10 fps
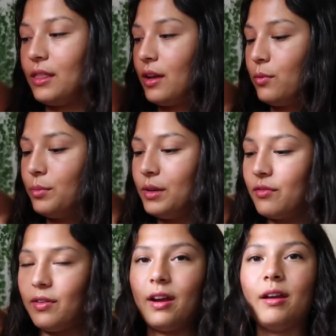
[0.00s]
thought it would be
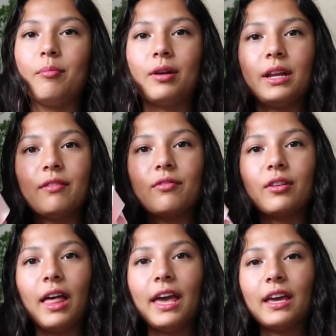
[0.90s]
very pretty for
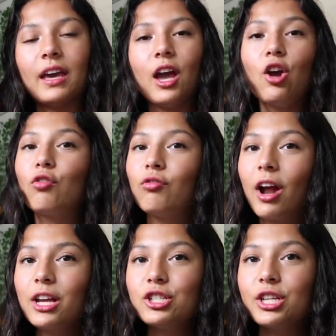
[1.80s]
like
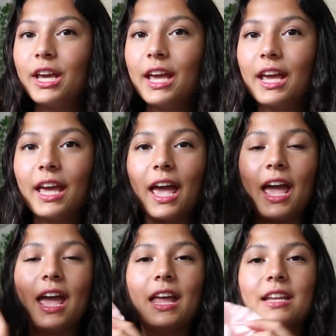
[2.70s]
rushing
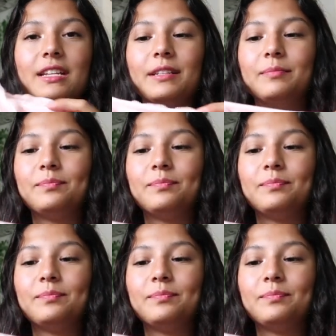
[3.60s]
and